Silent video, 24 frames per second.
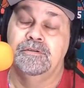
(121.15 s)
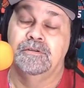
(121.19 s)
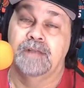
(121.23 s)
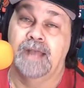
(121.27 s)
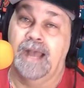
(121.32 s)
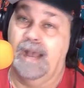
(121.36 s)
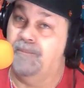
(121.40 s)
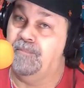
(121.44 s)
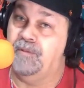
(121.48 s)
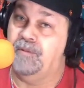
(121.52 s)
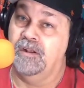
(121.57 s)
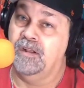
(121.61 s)

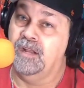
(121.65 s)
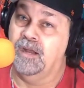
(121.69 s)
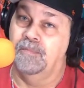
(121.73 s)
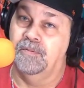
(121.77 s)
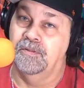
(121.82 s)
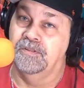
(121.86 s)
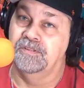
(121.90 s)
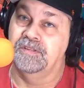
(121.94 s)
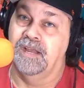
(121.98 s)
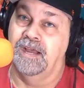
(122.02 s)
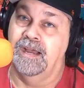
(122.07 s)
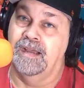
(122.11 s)
Happened a
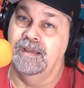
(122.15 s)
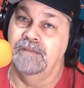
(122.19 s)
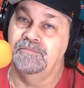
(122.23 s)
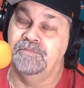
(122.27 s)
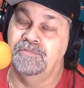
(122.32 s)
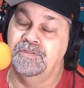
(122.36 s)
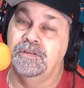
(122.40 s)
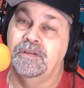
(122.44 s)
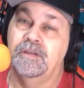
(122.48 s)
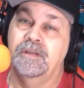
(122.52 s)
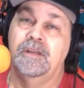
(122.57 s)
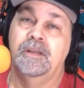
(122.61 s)
couple
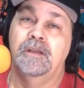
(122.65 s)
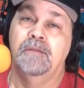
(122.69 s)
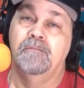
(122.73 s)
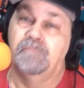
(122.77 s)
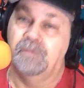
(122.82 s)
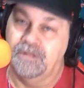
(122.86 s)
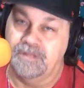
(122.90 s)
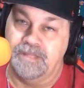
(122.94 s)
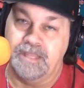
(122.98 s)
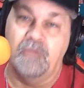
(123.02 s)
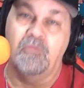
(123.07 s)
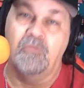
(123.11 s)
times,
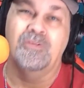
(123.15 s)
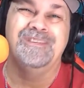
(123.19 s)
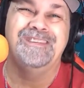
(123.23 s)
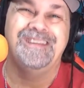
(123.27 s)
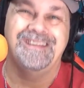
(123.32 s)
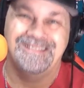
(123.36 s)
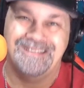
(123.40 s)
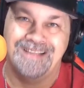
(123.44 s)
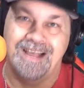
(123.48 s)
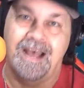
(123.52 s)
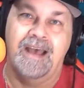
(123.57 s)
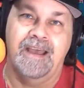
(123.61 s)
but they were
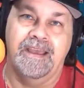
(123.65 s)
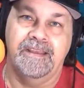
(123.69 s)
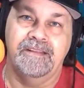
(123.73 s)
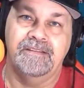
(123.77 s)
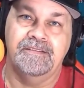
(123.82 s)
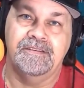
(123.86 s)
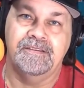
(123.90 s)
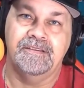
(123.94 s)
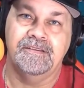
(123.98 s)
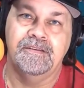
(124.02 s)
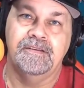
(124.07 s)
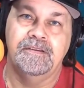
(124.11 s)

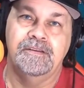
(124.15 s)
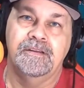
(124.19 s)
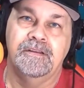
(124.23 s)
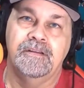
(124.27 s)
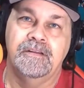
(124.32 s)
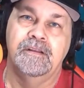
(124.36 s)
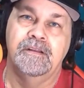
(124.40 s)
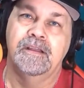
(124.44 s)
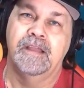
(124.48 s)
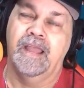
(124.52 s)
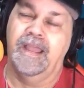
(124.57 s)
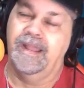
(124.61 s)
designed.
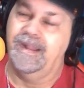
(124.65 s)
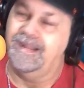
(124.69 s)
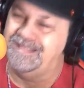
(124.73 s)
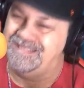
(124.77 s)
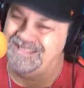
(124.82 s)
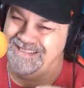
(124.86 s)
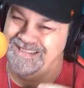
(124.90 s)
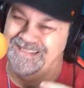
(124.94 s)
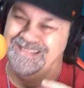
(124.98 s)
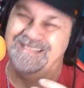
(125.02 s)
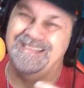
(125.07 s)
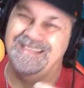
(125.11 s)
And
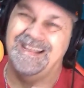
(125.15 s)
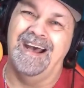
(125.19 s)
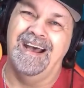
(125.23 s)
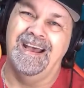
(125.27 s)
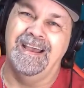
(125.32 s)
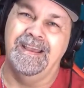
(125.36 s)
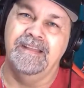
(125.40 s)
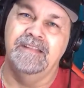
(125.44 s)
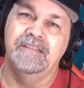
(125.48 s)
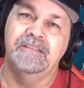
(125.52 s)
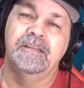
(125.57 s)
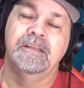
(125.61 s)
it's
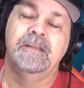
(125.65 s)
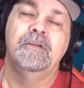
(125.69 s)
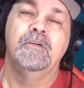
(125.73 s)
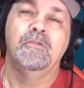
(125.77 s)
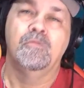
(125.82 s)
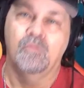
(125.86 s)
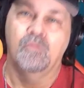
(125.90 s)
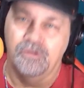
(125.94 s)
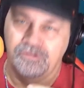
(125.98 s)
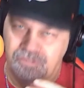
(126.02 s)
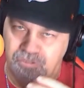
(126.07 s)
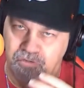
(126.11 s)
designed
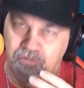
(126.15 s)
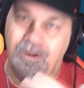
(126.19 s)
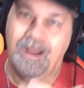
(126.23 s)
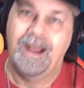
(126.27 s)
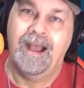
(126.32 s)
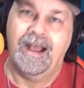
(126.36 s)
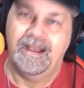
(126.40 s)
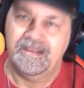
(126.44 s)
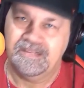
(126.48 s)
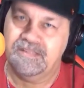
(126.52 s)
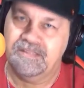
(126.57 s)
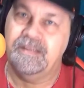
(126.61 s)
where Tua
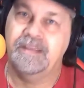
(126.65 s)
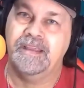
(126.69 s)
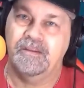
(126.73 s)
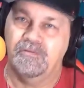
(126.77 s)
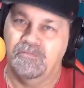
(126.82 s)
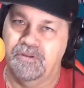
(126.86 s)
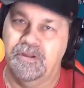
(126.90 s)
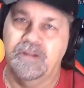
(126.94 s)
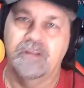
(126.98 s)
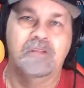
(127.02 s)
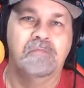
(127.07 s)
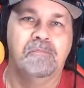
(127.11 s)
has to get
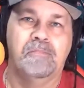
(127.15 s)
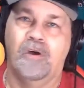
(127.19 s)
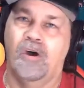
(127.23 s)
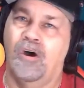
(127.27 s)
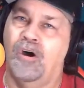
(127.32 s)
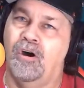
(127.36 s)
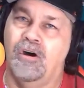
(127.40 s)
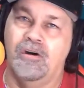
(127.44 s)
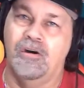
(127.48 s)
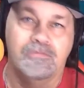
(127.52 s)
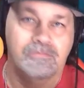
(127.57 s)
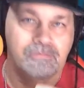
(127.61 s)
rid of the
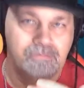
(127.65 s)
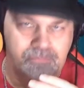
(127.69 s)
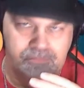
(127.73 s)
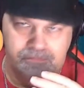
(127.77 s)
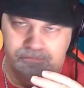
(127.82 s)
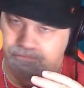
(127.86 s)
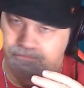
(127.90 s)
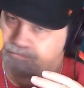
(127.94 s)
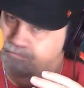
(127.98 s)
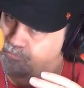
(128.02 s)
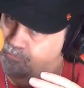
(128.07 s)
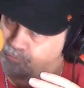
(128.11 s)
ball
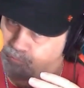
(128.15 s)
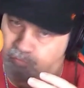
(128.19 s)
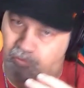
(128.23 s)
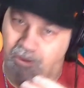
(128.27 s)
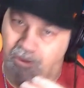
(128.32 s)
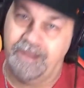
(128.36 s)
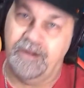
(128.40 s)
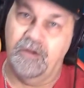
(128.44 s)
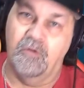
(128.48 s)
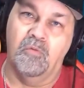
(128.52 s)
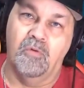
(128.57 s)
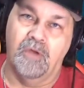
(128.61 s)

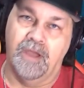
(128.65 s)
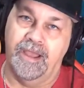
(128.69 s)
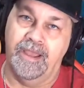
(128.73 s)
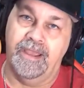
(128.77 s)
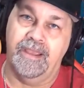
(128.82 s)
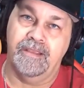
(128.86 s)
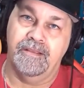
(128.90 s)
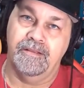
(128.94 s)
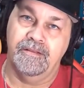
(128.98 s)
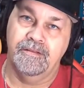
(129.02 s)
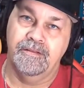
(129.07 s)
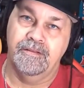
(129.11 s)
right
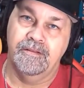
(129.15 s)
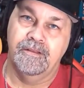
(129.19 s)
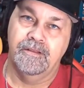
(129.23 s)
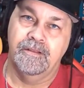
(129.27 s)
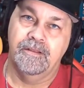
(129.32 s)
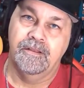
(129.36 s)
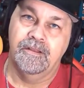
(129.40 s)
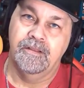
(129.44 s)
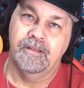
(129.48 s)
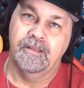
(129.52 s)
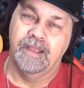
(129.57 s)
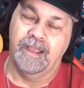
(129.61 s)
away.
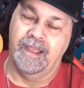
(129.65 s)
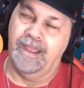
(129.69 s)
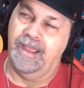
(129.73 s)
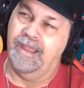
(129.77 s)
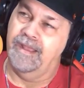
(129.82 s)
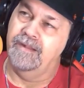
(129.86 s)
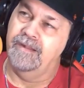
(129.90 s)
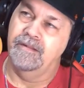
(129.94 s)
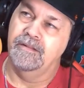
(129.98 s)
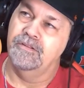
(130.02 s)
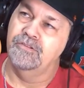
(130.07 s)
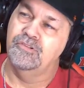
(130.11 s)

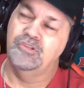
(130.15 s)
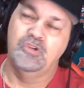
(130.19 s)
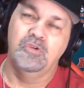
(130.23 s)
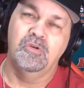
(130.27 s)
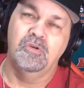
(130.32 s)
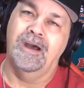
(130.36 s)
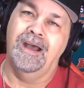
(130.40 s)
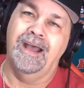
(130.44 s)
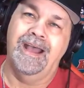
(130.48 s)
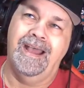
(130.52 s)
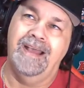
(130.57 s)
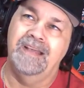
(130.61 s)
And
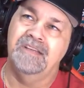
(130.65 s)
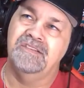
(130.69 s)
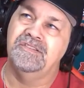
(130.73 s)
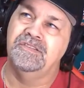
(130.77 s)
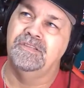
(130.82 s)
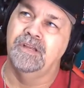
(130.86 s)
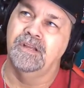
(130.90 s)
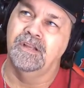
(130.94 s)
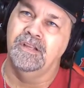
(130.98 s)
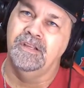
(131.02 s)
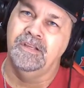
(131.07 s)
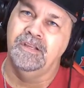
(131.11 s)
Tua has
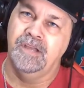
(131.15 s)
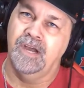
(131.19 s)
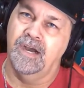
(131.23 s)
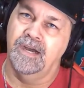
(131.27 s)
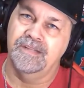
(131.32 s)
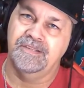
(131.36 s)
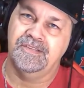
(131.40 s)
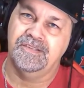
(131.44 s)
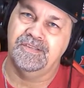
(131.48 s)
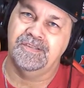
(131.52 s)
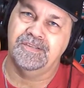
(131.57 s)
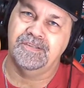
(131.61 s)
the
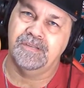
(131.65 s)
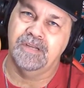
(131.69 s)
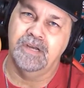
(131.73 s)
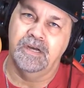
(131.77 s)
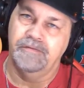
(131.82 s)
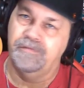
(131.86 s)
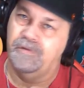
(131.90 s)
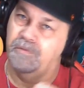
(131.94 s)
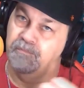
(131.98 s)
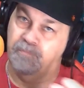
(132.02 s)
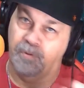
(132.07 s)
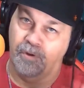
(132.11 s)
guts
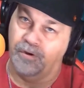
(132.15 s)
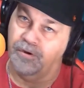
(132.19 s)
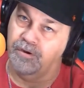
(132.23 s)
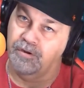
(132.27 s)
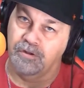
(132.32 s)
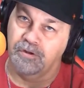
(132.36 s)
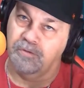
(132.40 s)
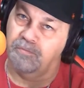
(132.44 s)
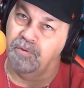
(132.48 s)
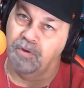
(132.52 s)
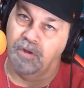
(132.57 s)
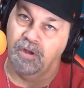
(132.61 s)
of a
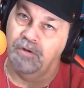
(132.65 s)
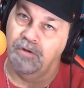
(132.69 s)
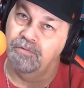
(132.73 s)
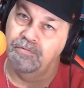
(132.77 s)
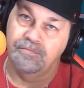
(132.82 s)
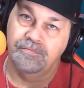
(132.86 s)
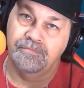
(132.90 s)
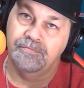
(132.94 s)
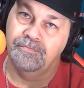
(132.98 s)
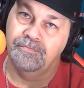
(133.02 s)
burglar, bro.